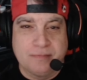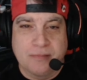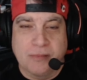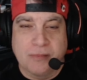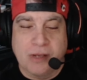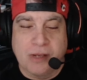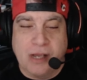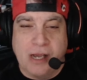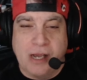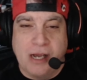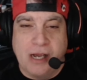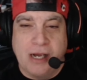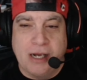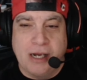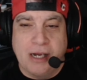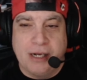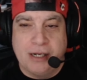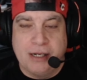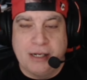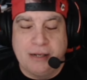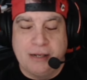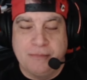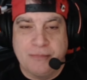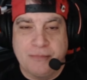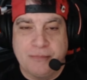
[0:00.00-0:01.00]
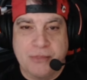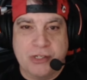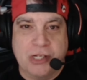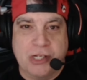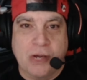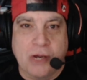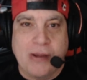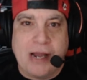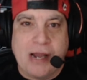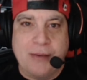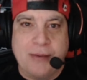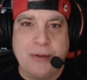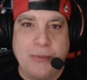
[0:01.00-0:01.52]
So
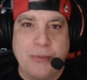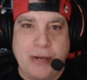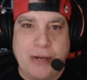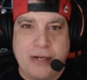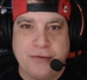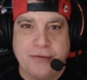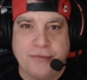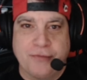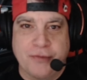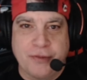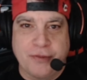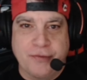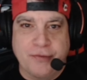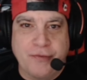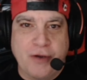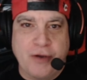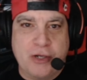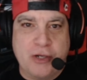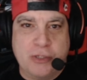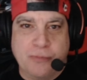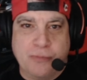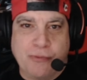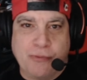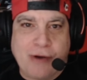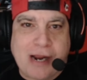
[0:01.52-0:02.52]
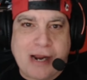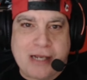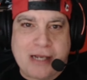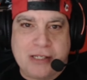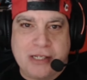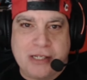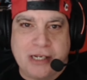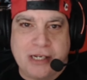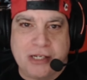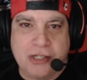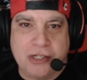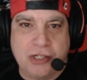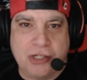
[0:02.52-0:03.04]
out we went for the first
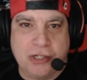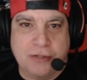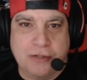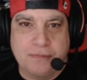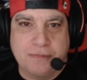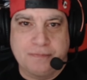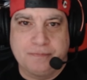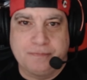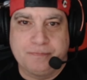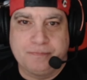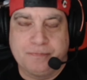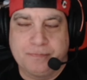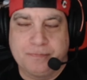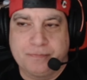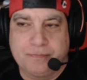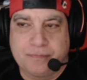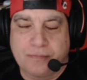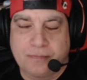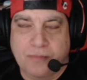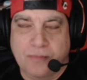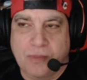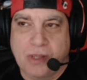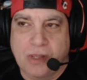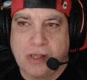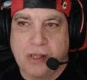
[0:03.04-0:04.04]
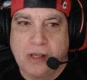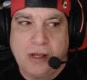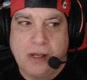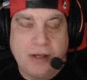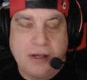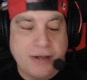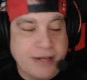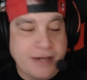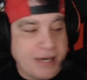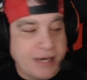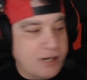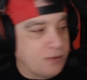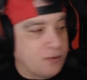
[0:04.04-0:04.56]
practice.
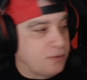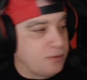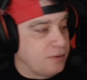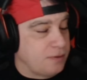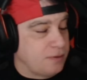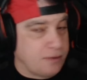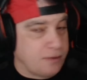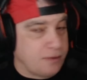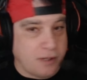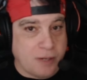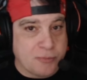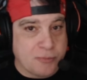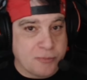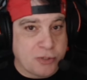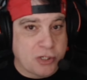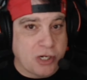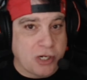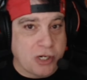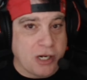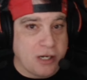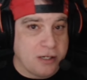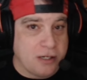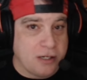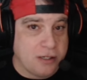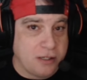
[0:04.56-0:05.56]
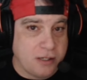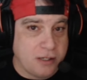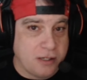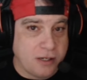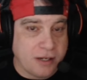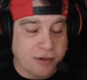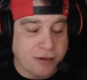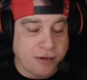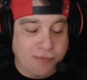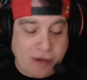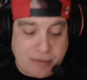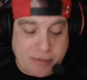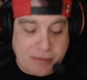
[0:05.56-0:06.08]
Now, I'm just going to
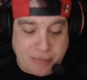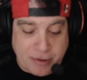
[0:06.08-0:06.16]
grab my